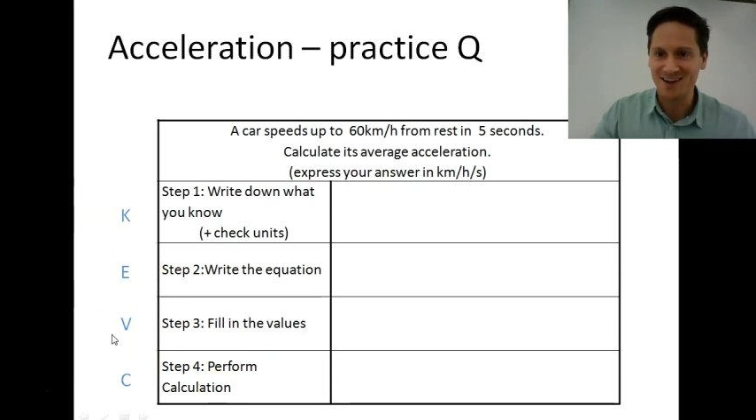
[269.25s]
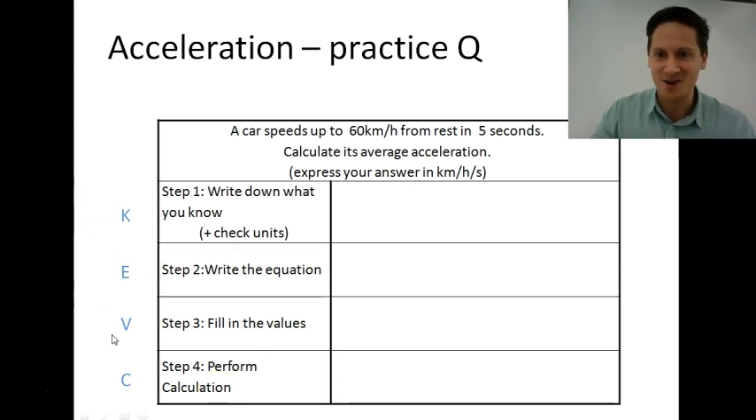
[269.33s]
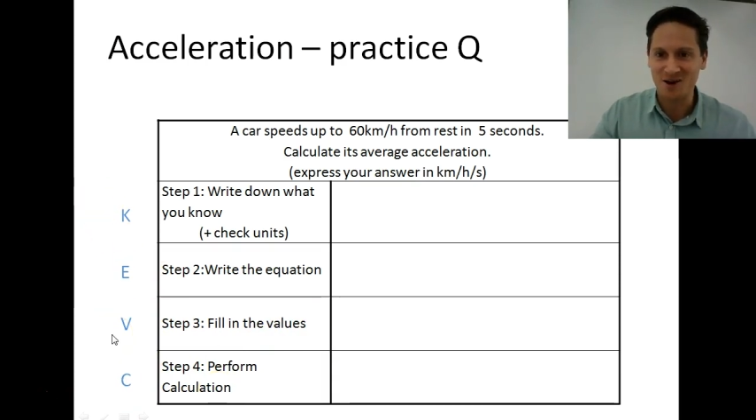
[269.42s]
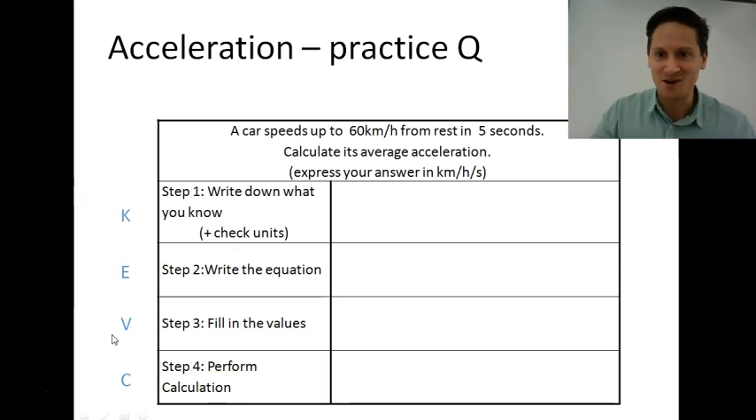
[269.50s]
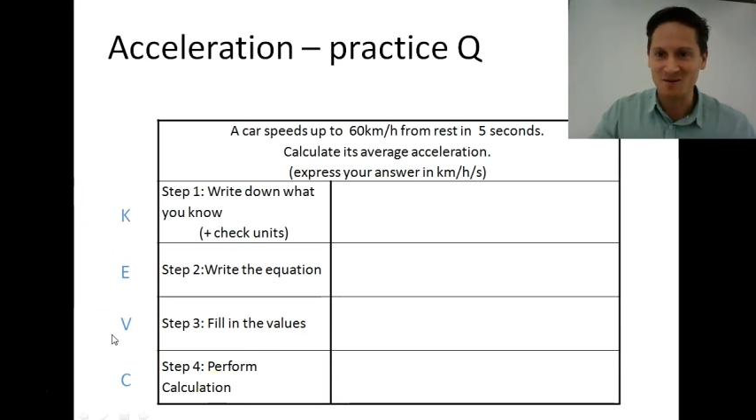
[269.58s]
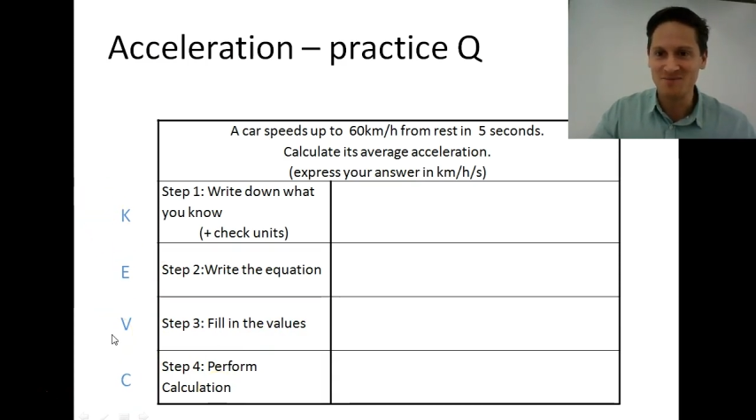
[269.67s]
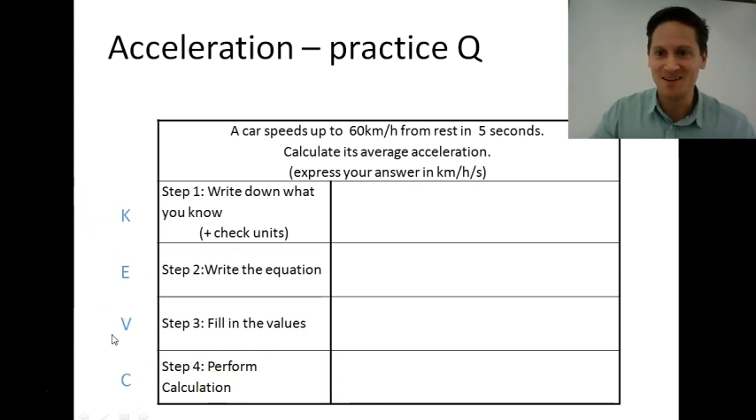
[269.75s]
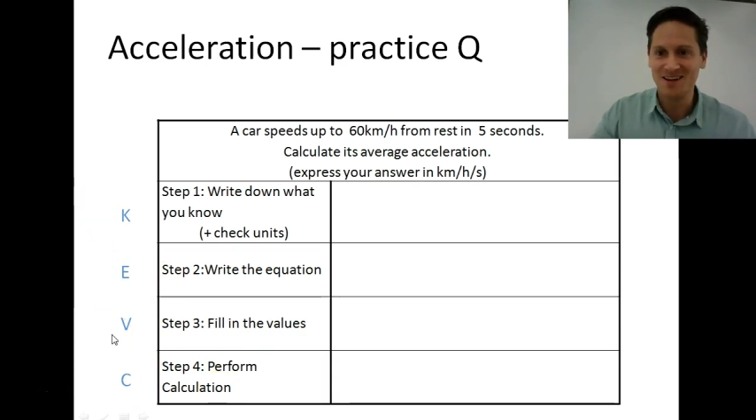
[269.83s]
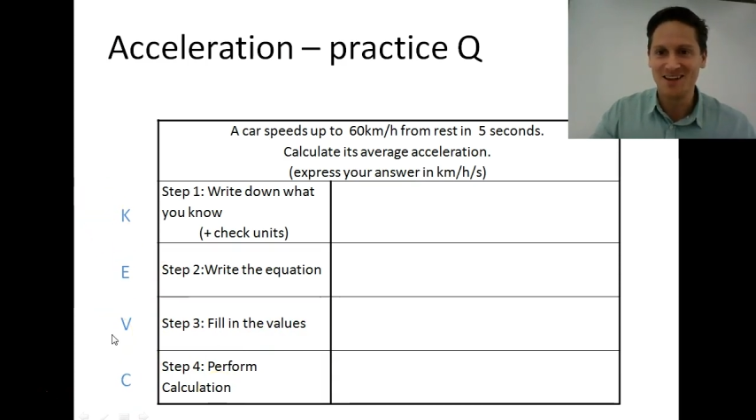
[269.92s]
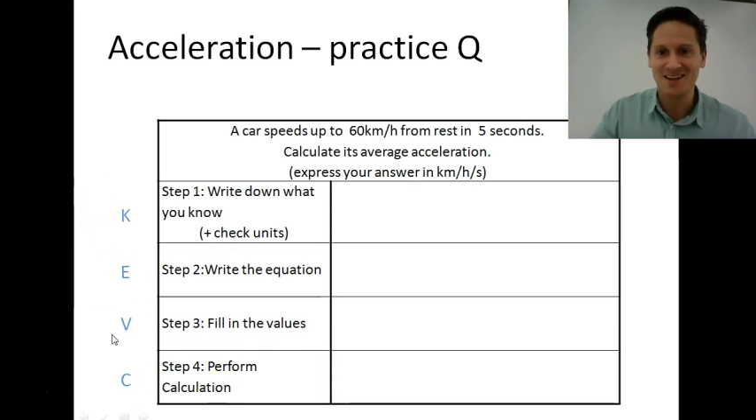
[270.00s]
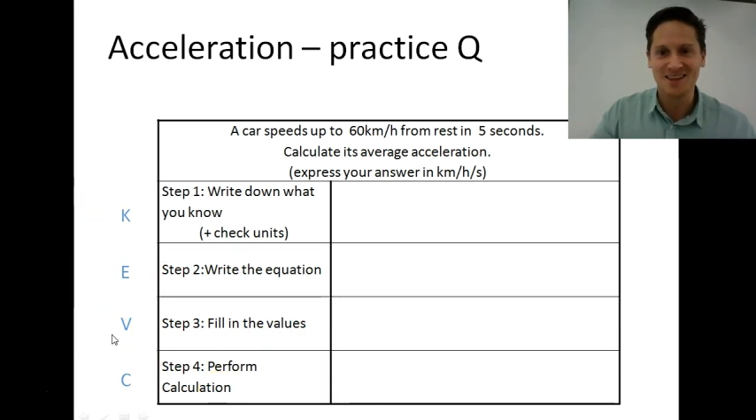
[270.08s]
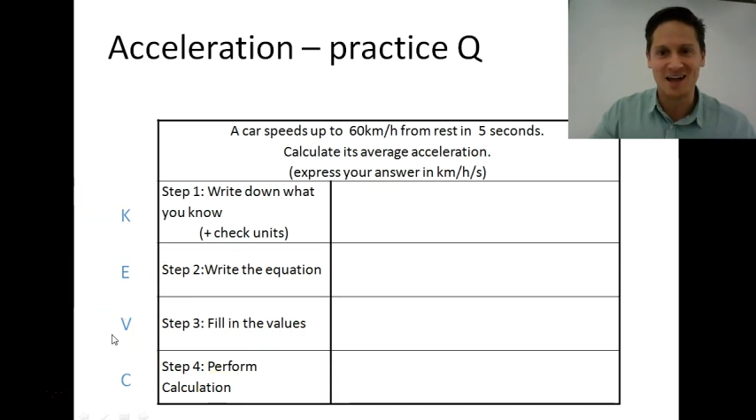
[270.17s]
Know him,
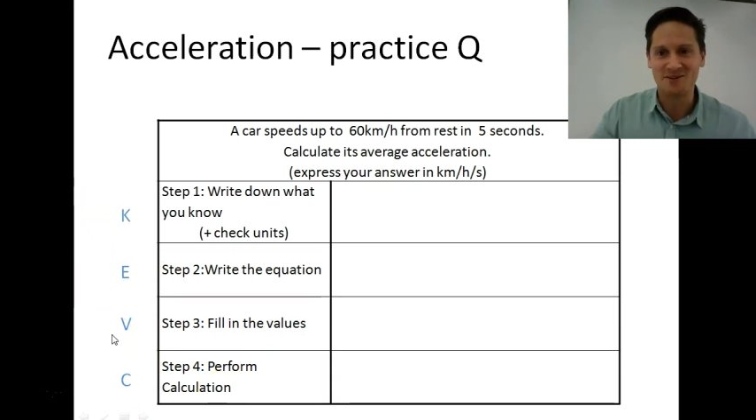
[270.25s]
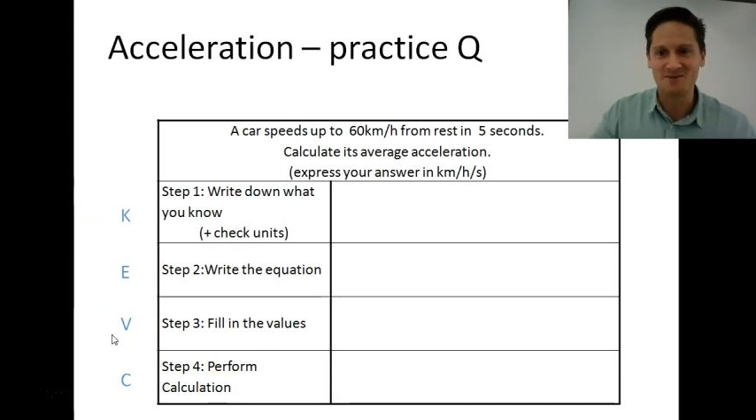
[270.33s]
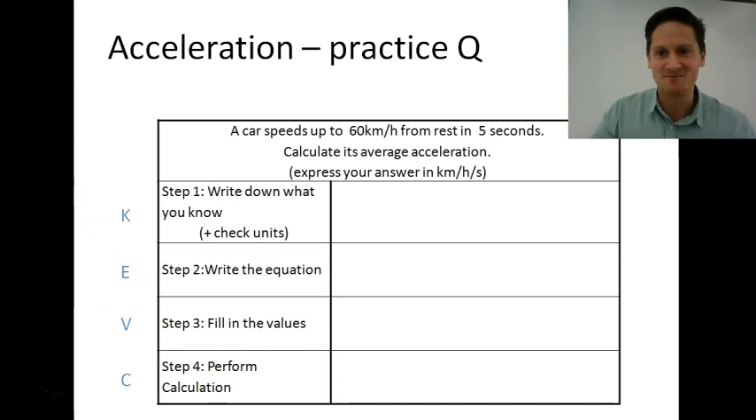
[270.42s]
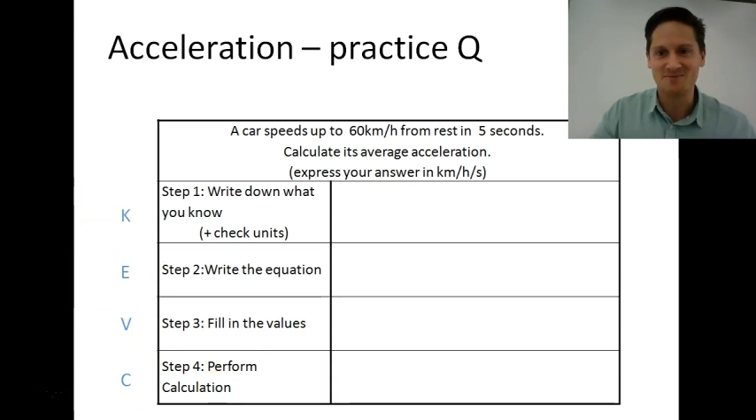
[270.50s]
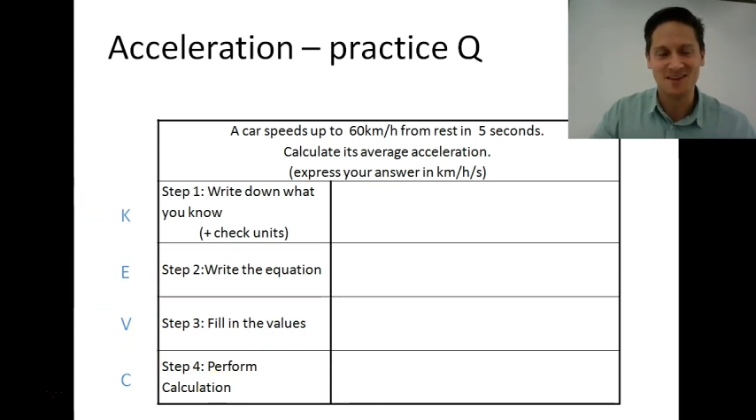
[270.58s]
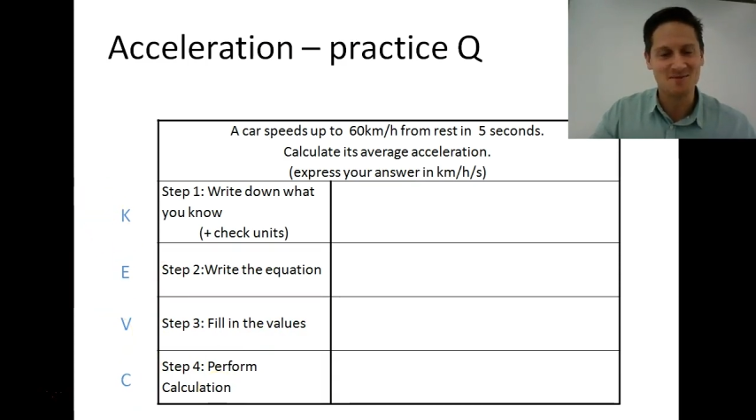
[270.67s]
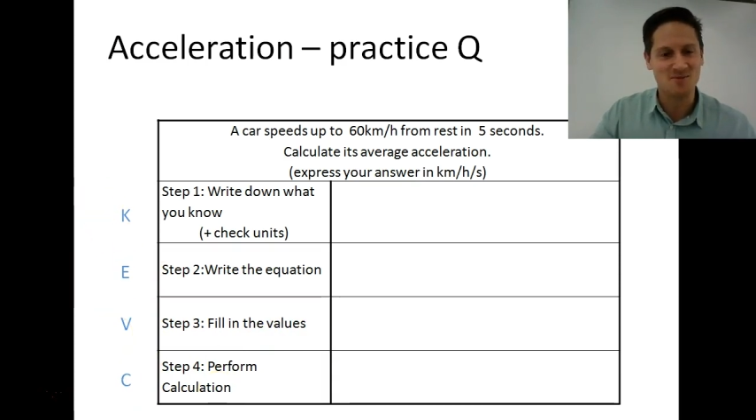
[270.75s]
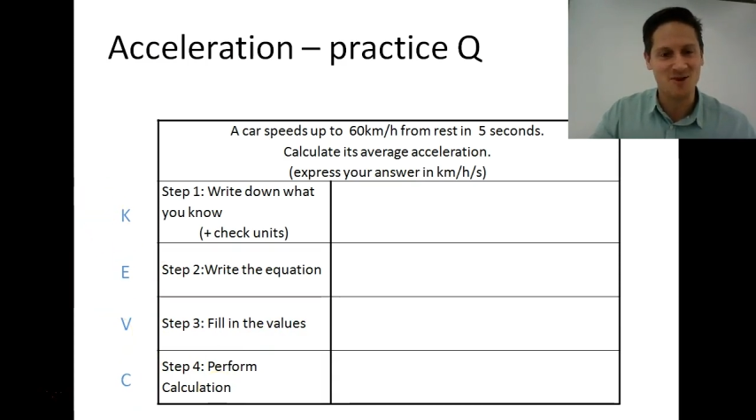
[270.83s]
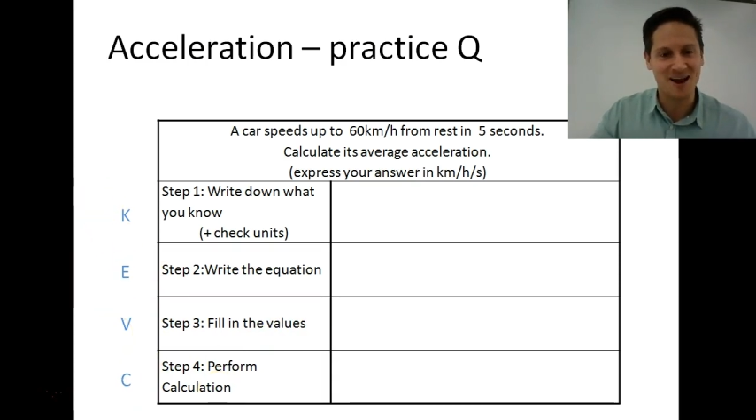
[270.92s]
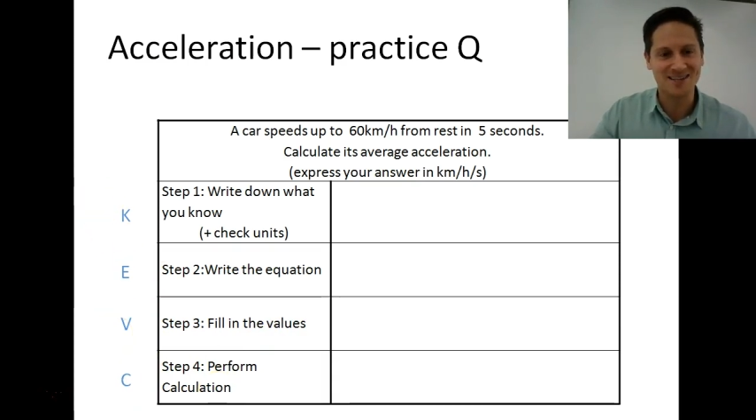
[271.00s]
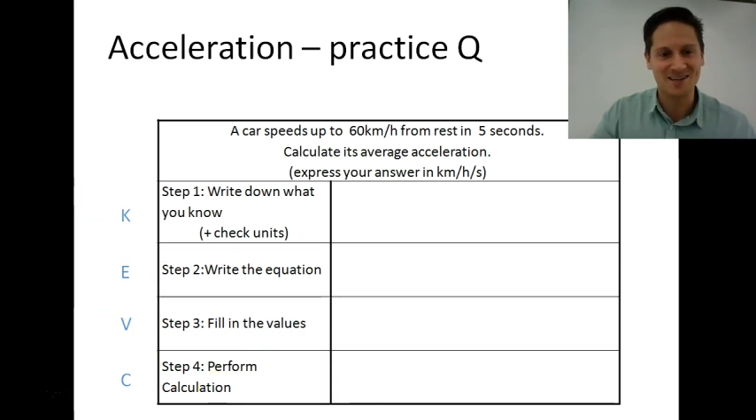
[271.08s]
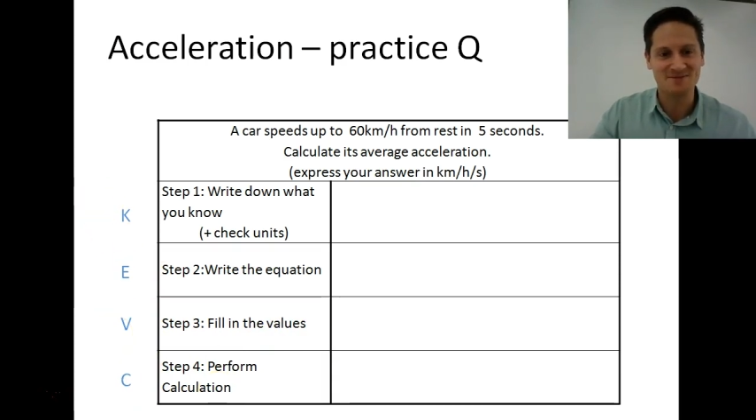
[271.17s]
love him,
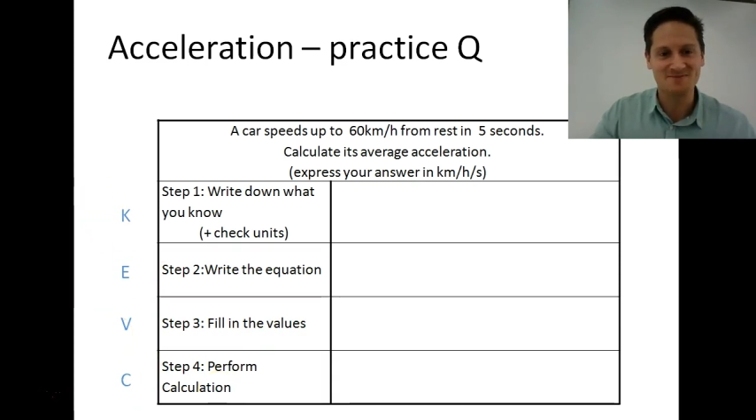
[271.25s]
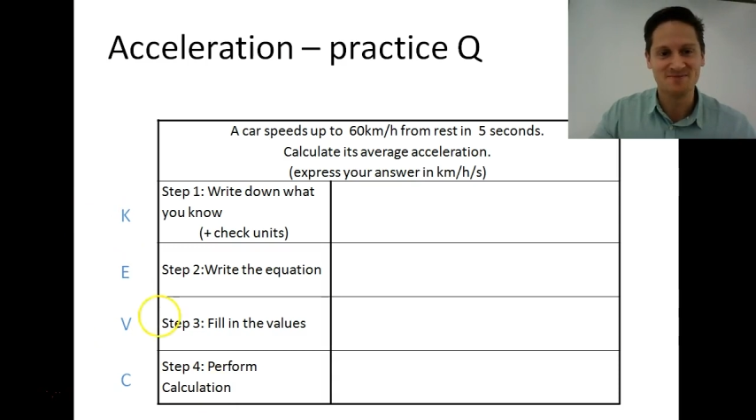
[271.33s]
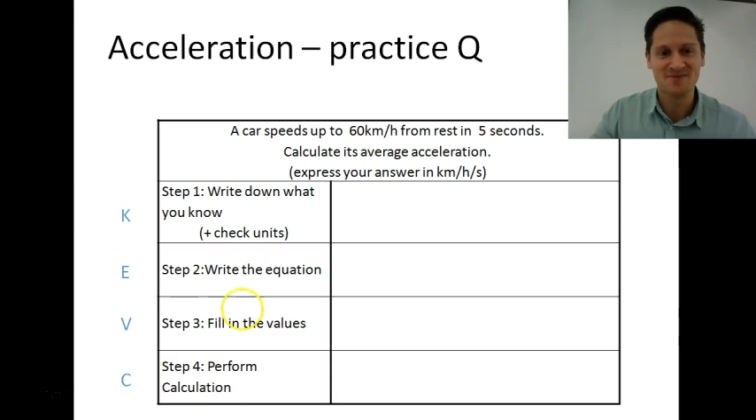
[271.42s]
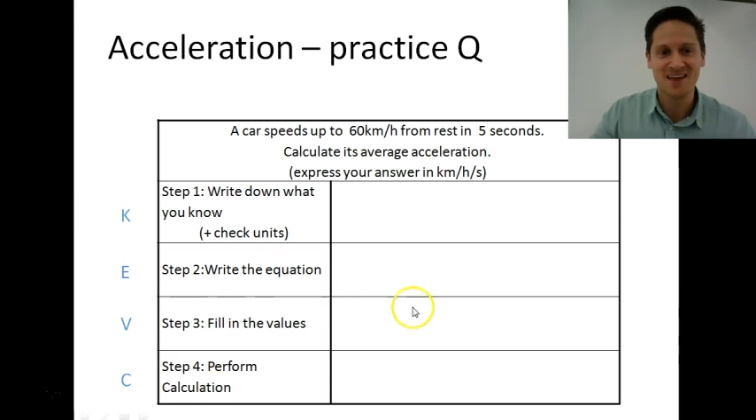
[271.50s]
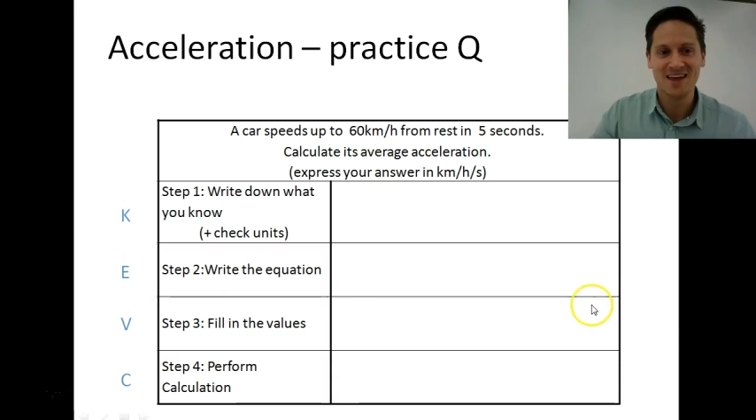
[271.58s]
embrace him.